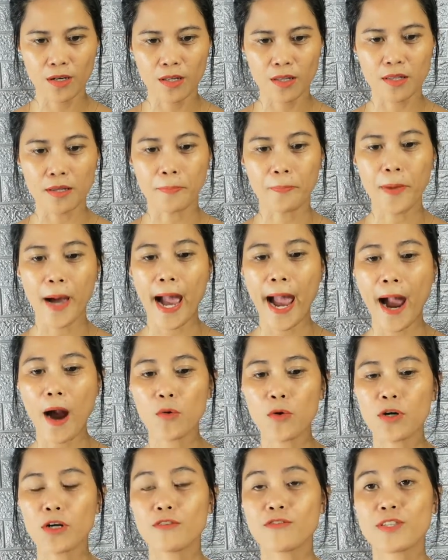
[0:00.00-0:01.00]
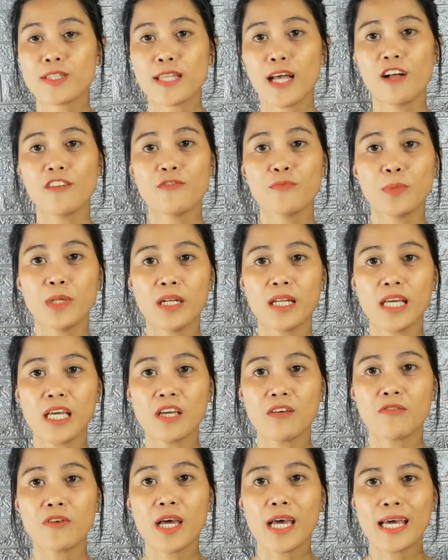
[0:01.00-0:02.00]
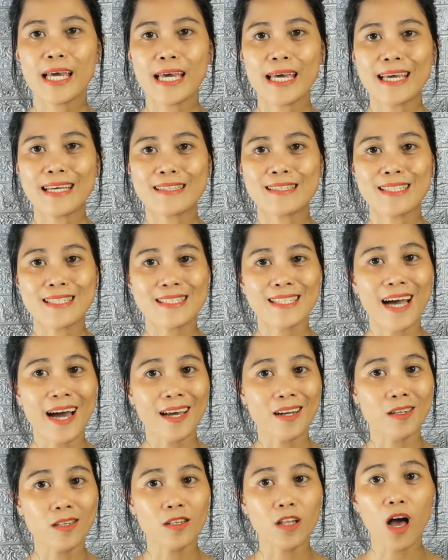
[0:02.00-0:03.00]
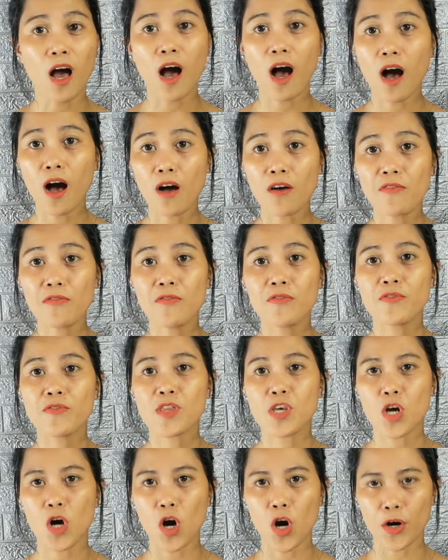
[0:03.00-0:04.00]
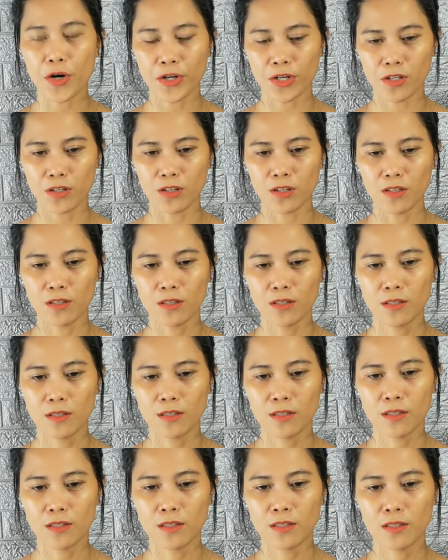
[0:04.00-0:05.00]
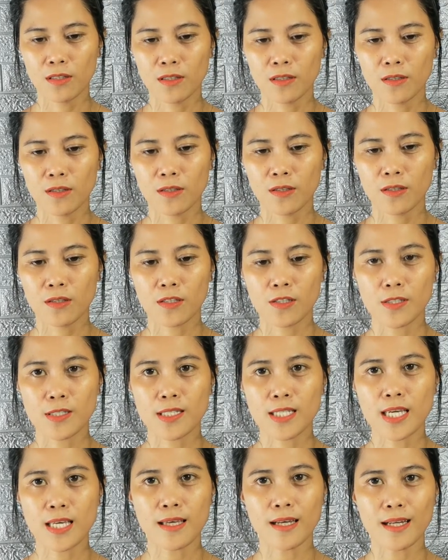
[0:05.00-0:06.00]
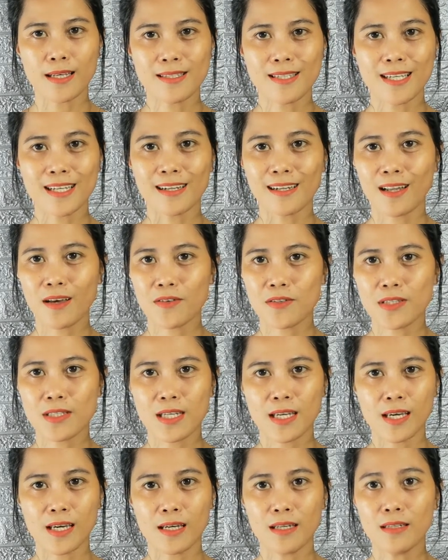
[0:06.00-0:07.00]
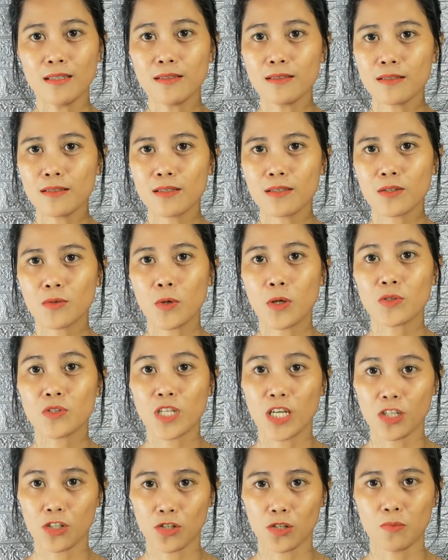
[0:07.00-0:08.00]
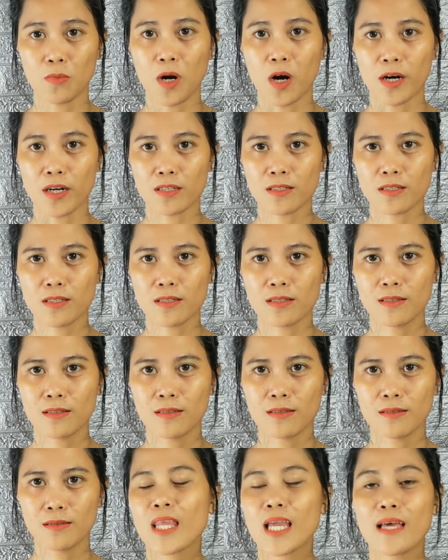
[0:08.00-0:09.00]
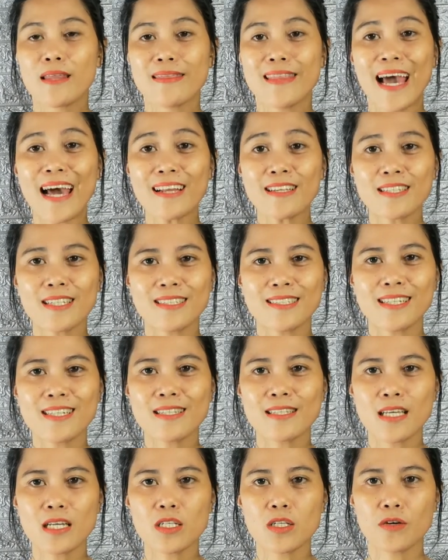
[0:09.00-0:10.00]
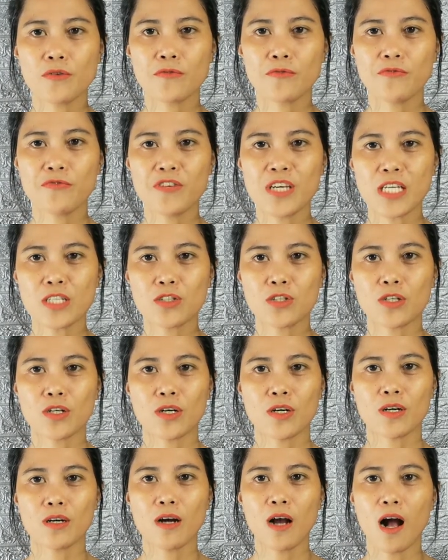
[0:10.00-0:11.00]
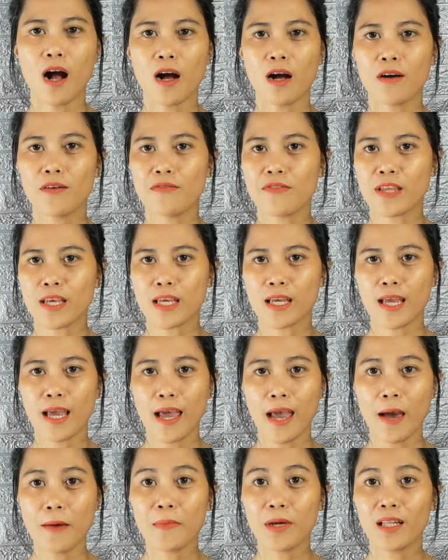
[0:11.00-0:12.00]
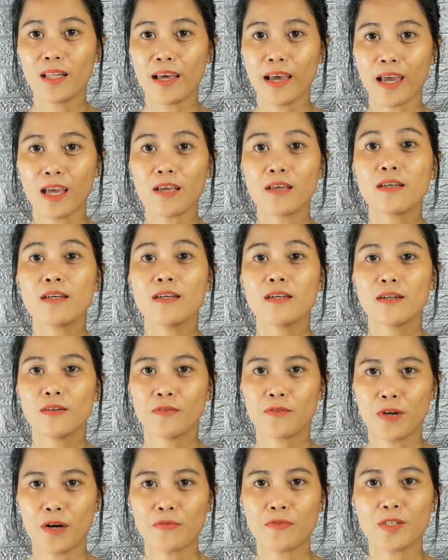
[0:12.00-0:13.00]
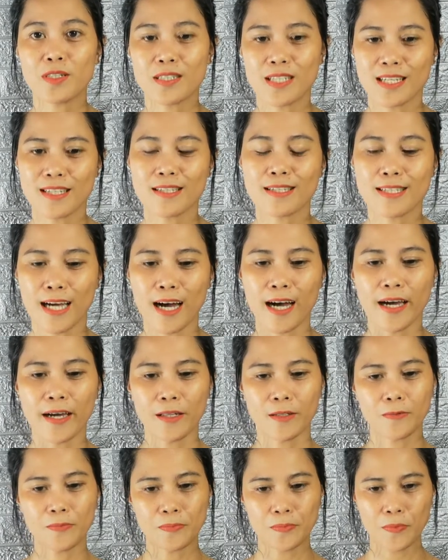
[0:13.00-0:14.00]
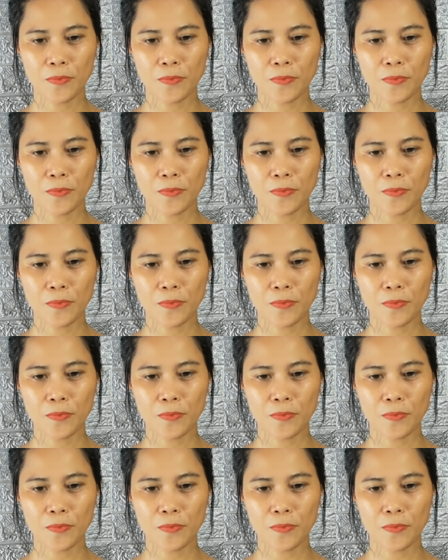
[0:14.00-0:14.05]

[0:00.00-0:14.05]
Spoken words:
The Power of Self-Belief is the title of the article. You see that it's enclosed in quotation marks. That is a distinct feature of the MLA referencing style.